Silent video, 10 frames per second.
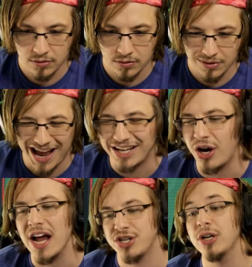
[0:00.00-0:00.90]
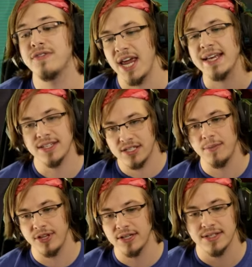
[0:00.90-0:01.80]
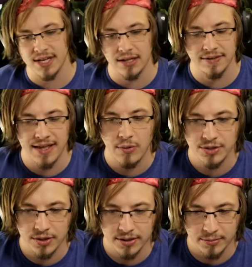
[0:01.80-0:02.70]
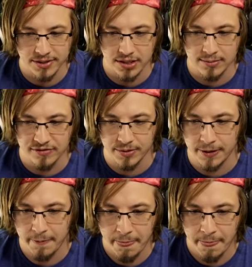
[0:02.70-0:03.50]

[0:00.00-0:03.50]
I, I should have taken something to sell it. That was a little bit dumb of me.